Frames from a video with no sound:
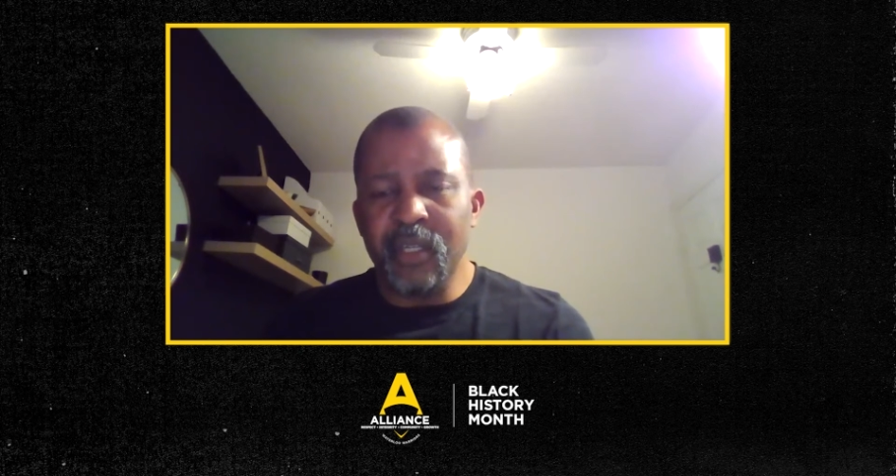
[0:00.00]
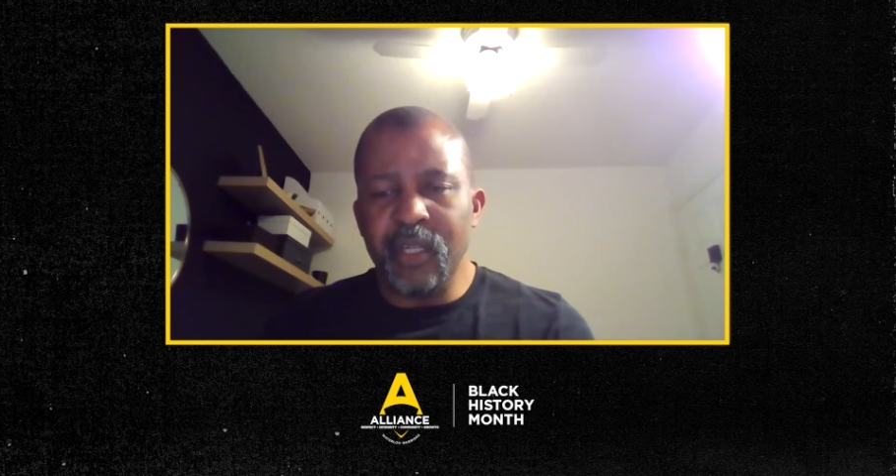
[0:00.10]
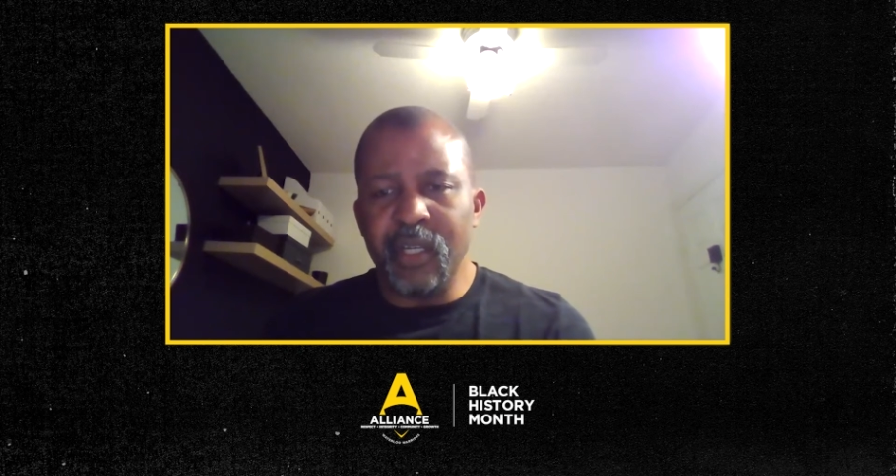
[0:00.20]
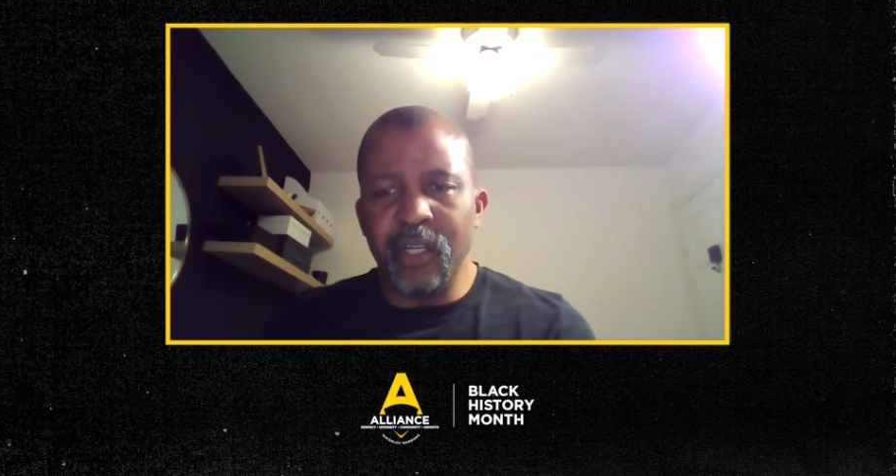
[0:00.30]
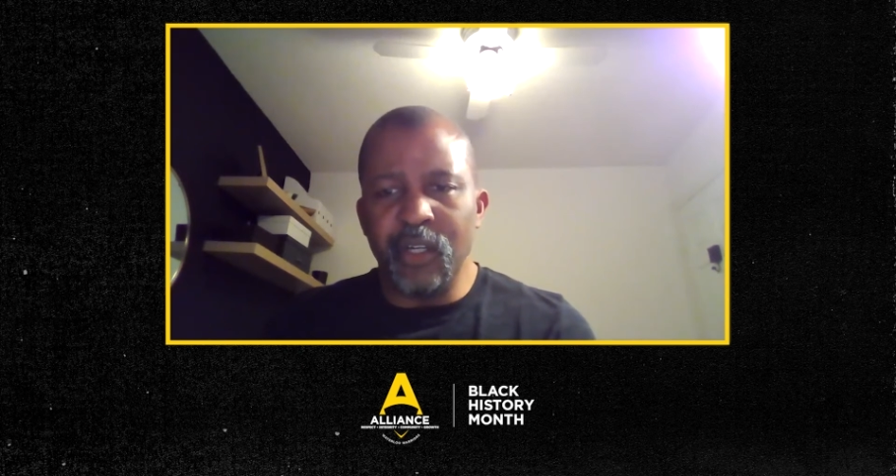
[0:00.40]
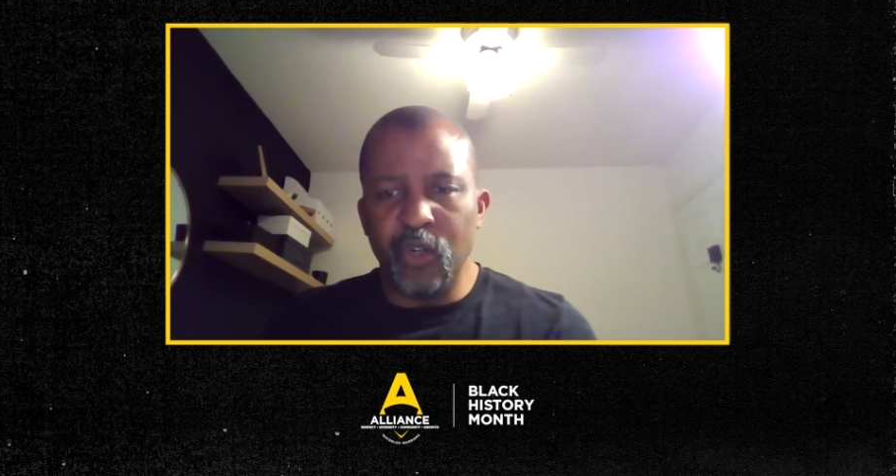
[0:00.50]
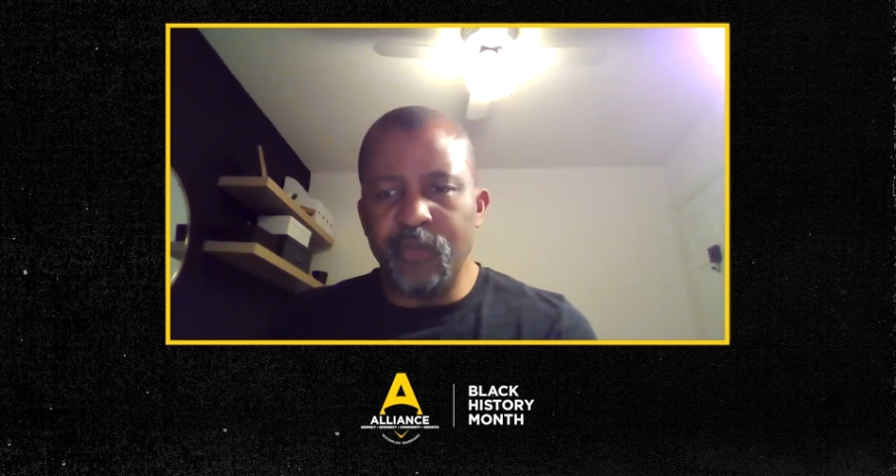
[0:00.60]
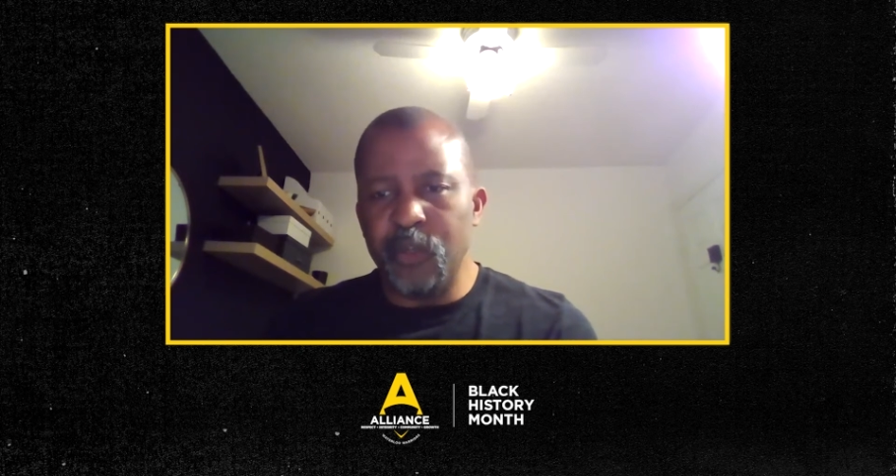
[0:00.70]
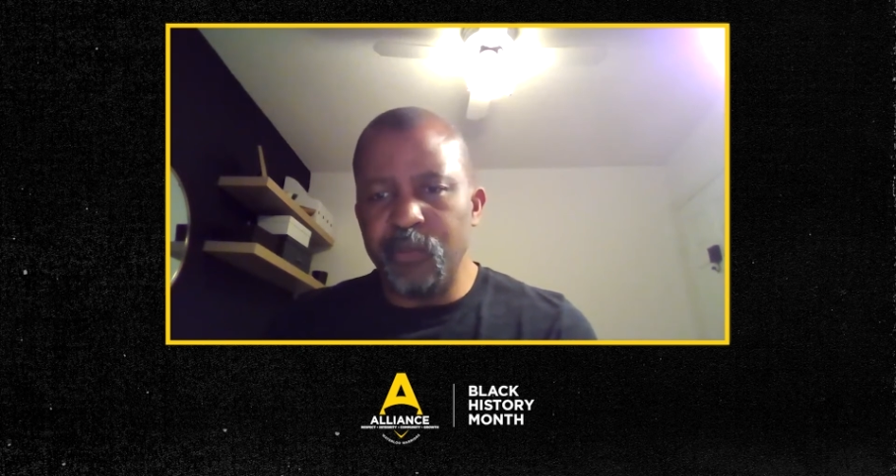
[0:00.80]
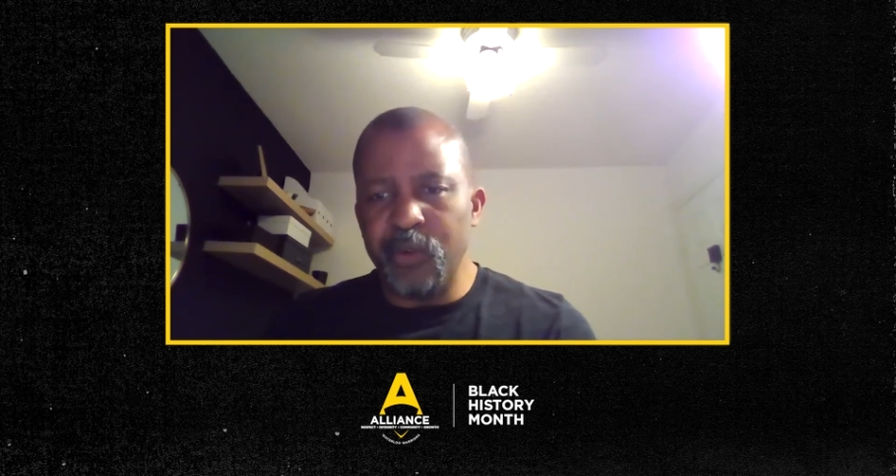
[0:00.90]

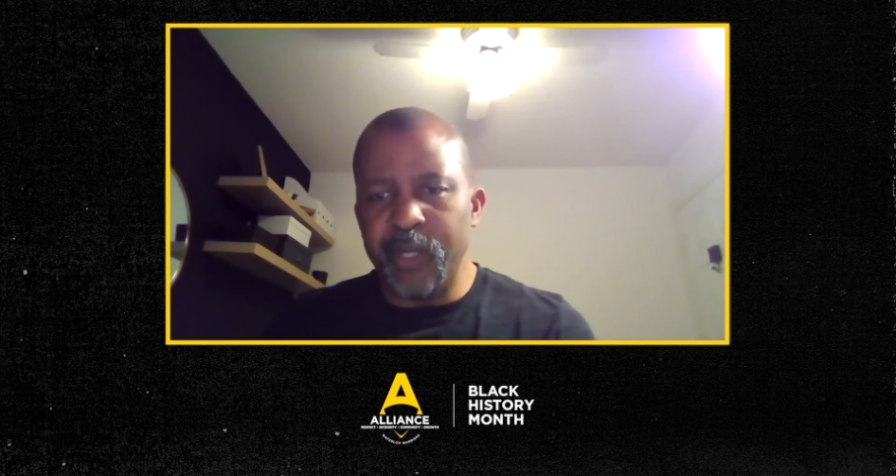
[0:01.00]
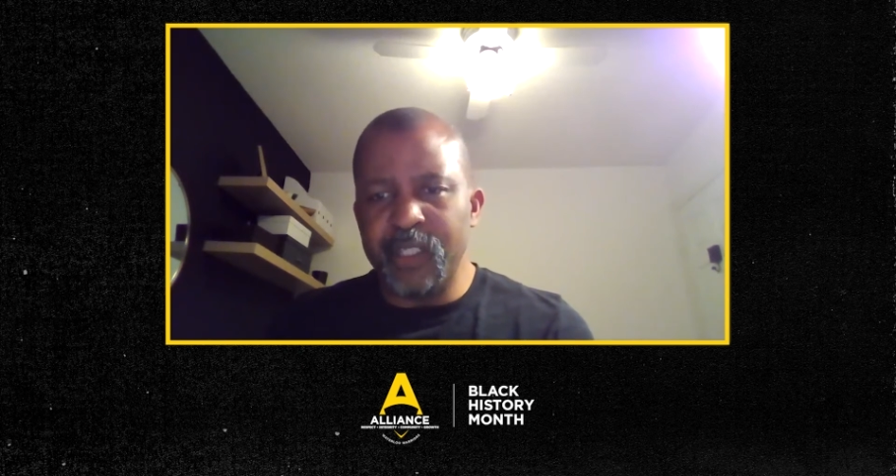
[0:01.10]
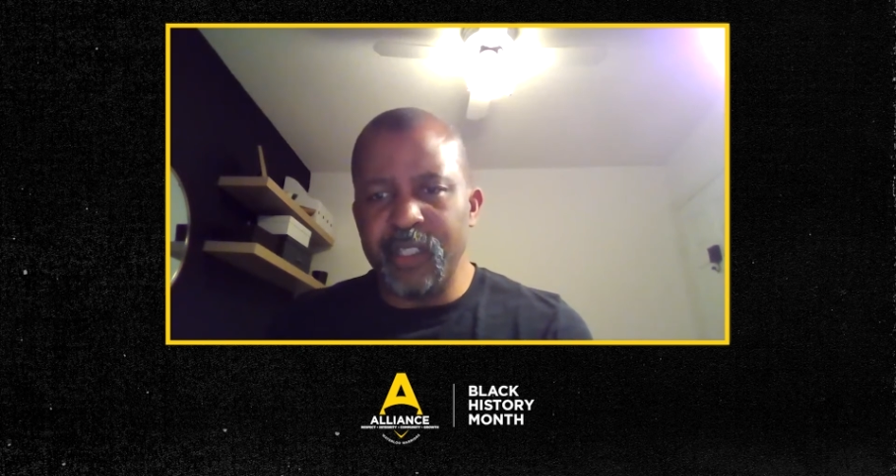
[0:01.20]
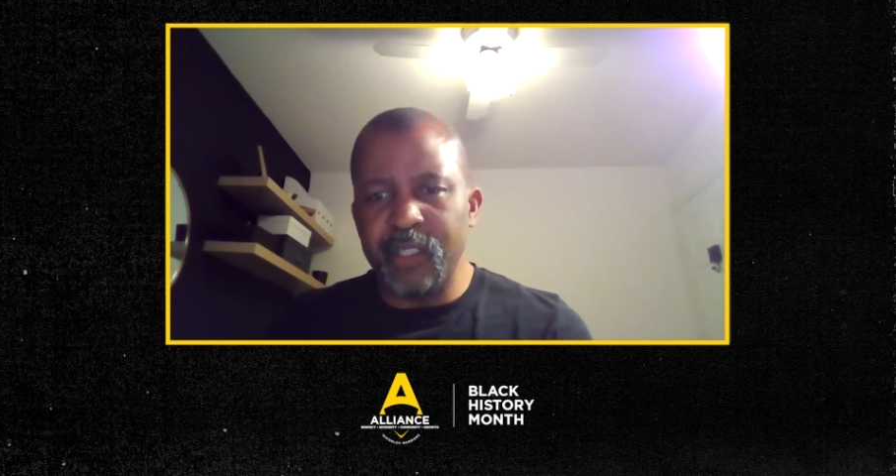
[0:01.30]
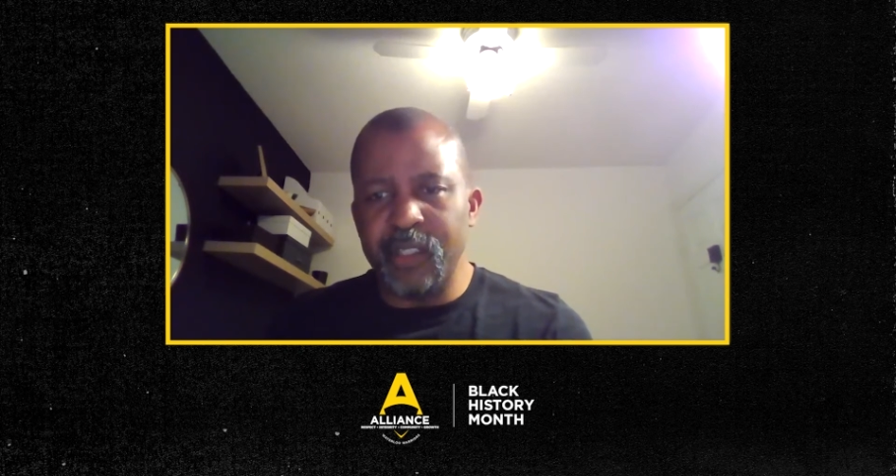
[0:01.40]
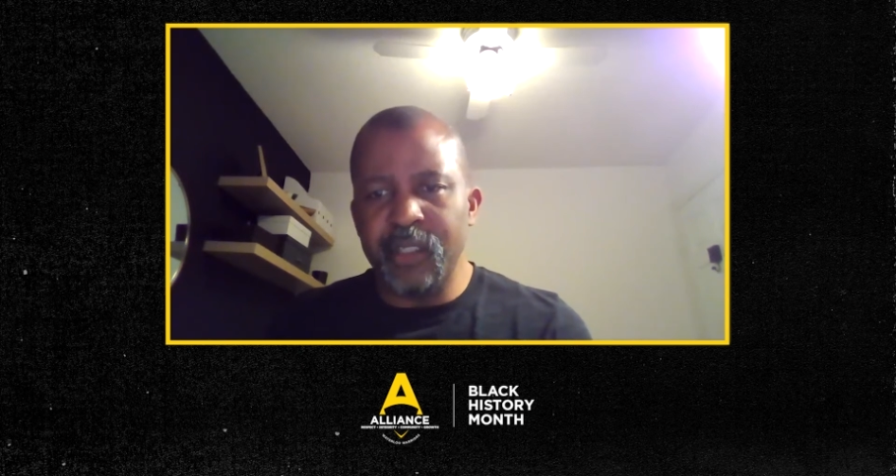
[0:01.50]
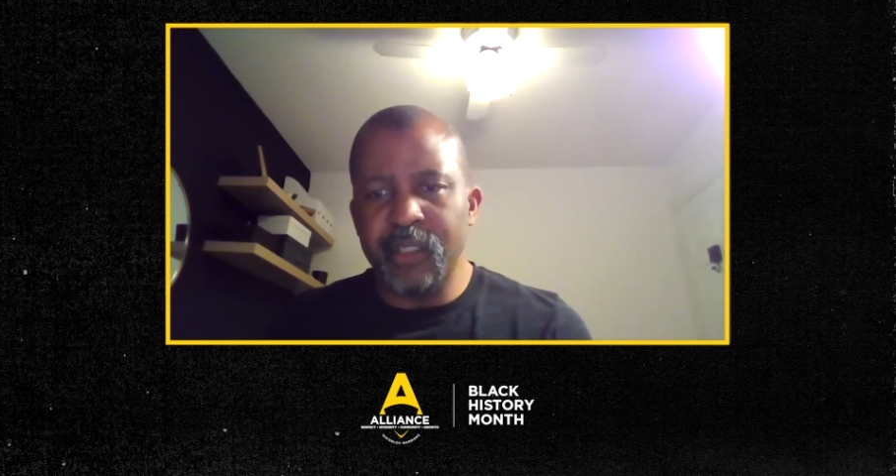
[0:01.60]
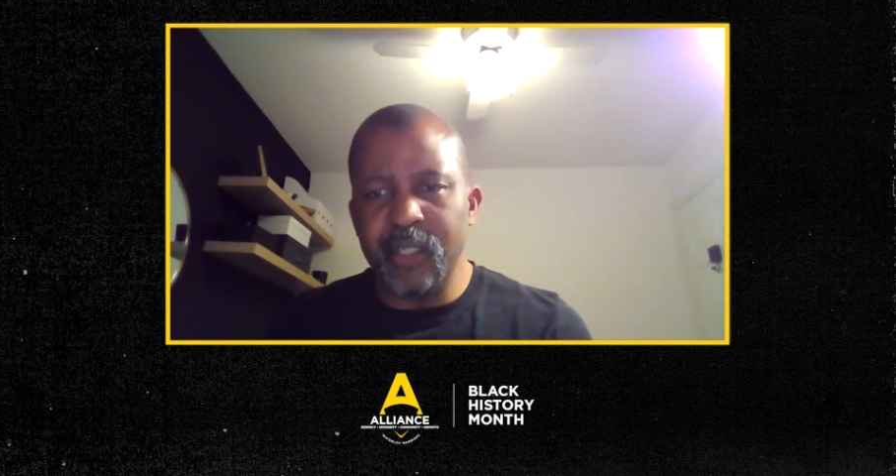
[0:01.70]
Oakville, Burlington,